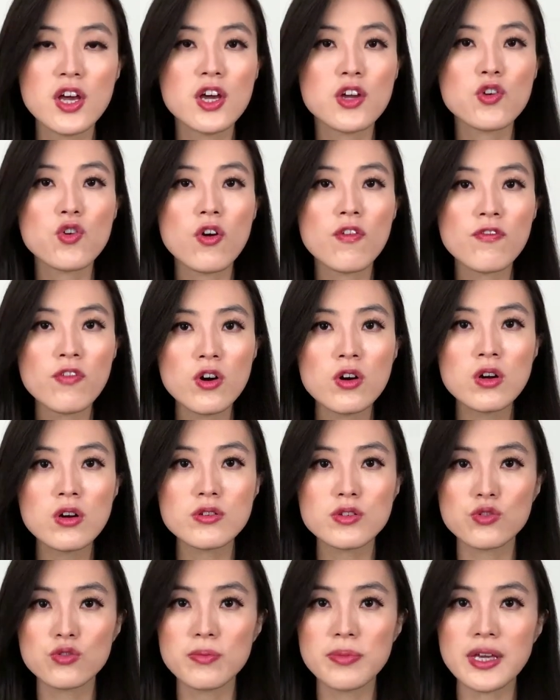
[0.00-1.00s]
your
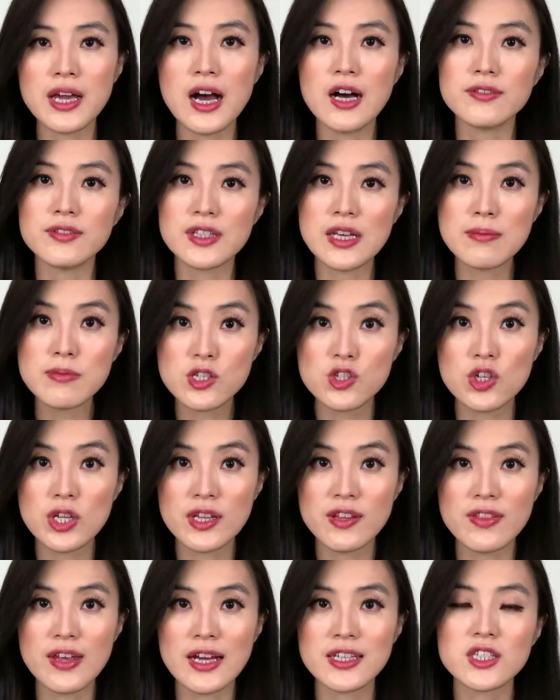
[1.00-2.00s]
focus should be on
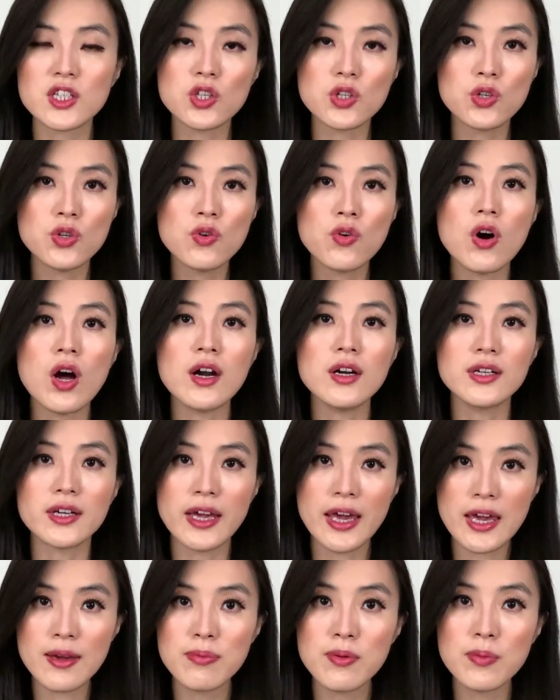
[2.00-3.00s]
demonstrating that you are a
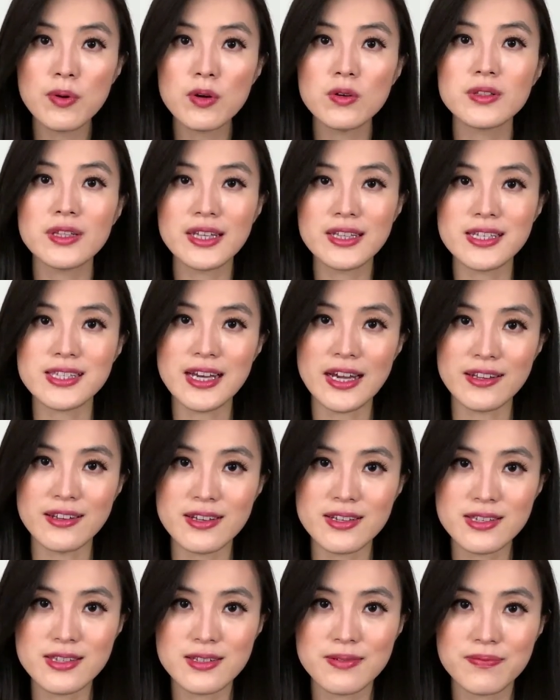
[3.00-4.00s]
capable data
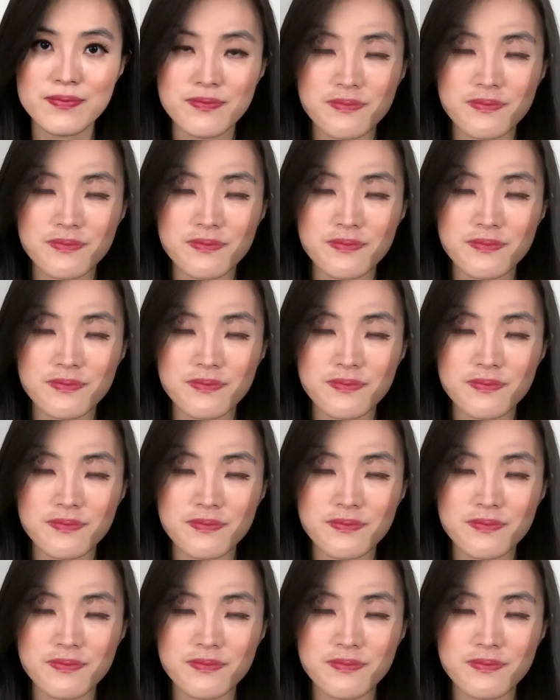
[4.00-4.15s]
scientist.